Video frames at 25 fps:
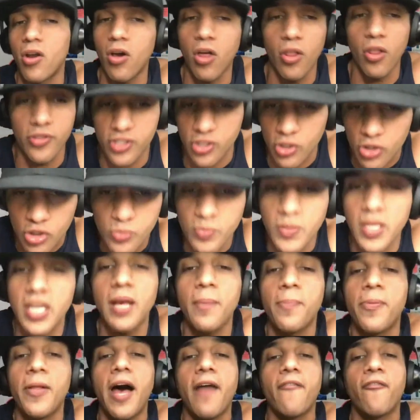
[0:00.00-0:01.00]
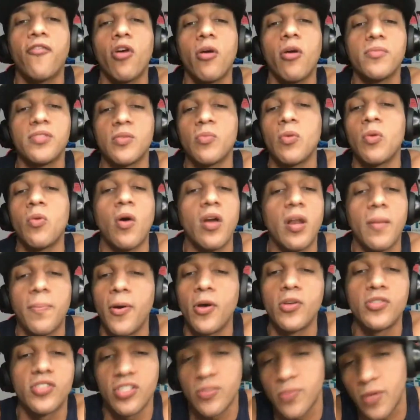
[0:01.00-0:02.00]
all the social media platforms, and we want to
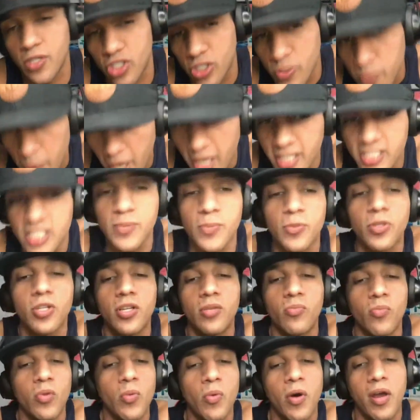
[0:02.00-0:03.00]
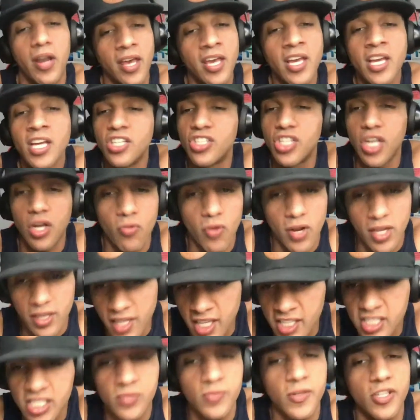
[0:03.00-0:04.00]
post as much as possible, and we want to generate
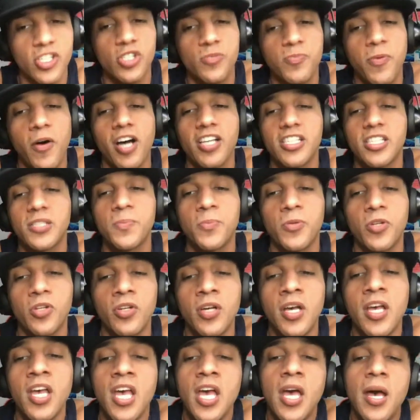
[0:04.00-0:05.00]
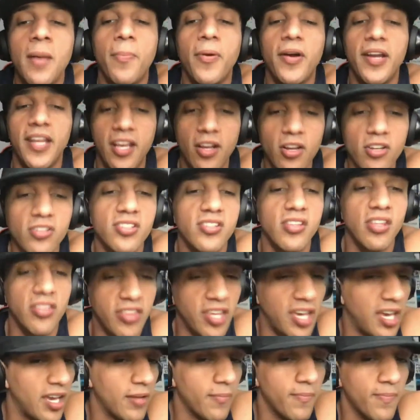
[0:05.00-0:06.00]
leads as much as possible. But here's the
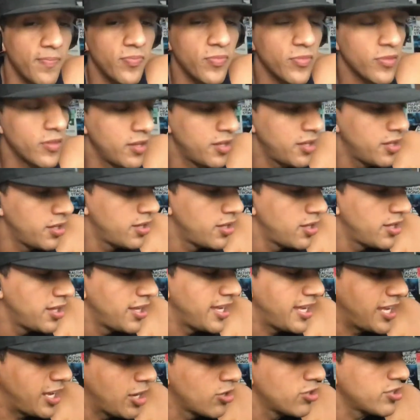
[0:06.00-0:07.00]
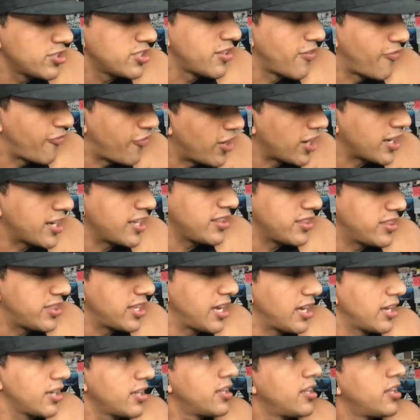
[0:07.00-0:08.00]
thing. Here's the fucking
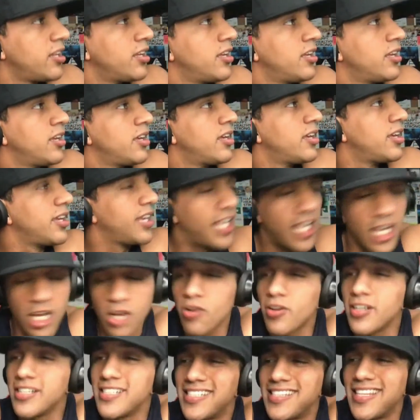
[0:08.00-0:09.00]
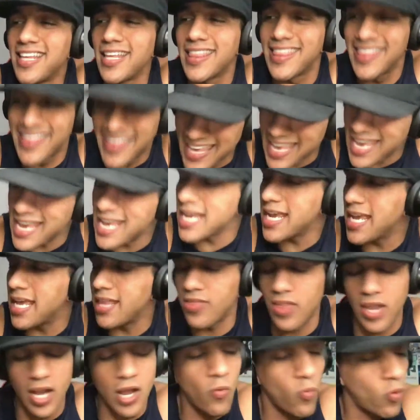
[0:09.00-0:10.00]
thing. Here is the thing
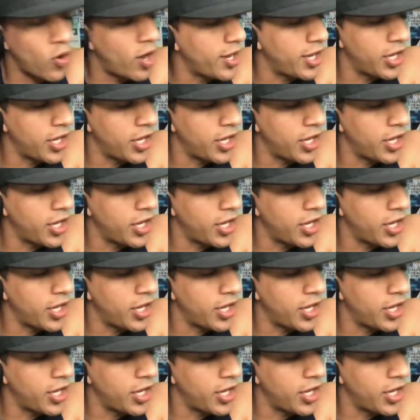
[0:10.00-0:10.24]
that I want